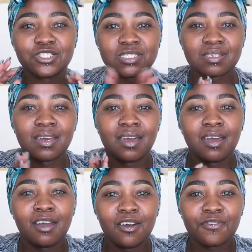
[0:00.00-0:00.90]
Just
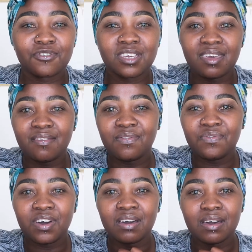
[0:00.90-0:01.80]

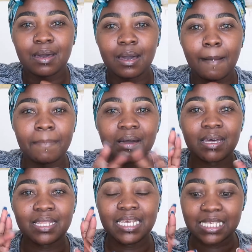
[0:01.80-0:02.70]
forgive,
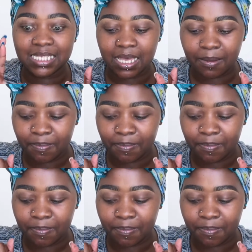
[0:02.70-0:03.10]
please.